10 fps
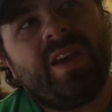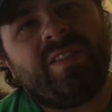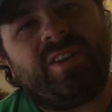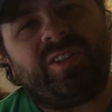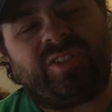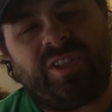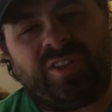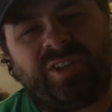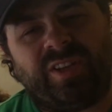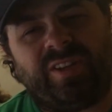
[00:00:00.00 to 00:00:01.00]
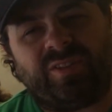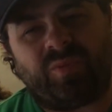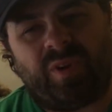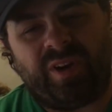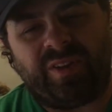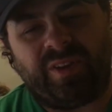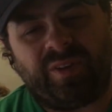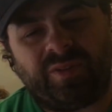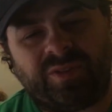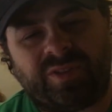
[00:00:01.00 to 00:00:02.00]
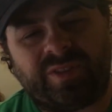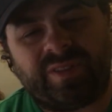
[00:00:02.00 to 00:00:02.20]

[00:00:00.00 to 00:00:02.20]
The decision is one of those.